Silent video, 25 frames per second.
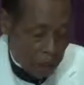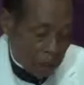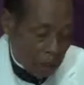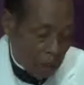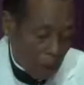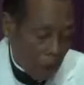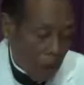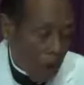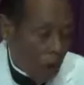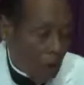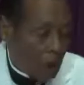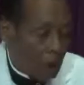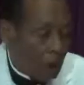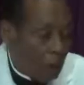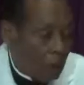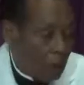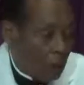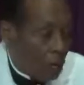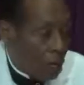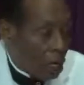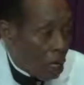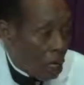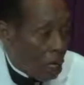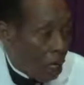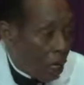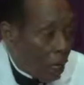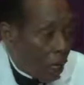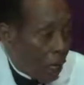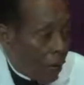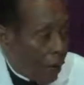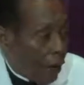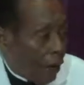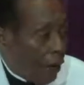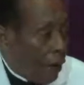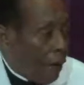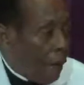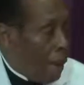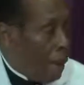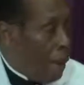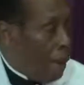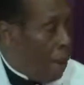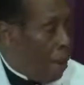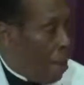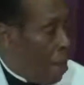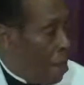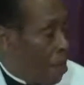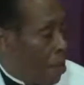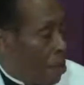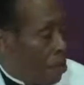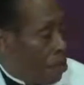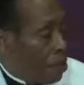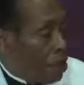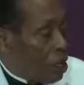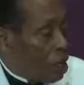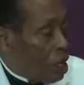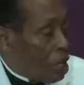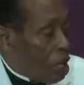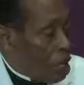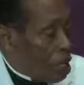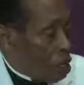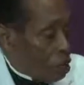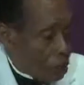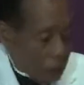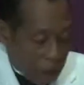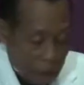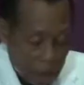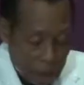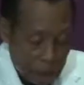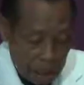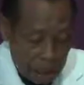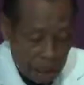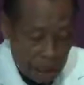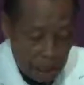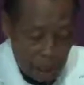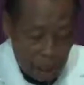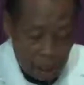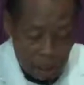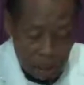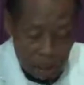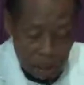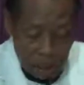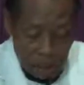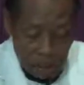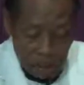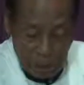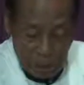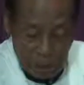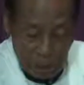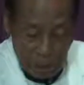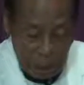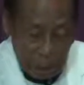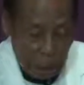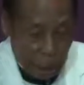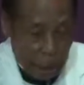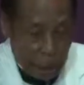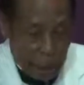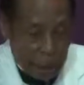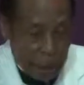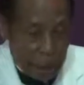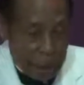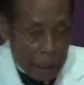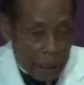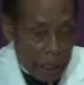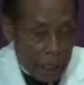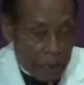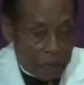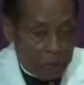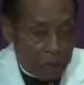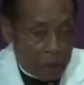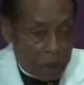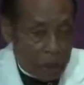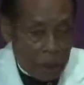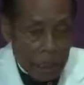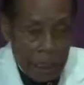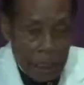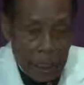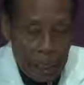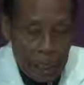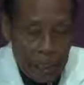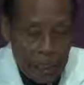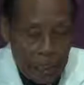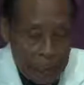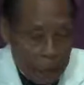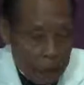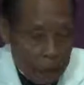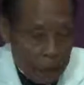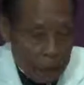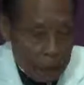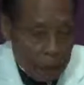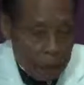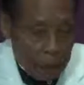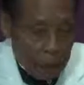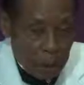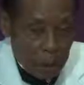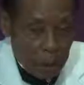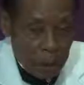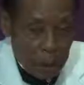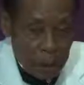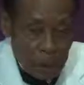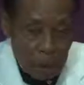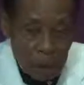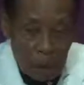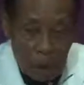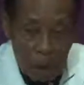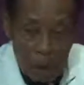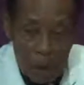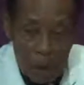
So uh, the scripture which I have to hang to you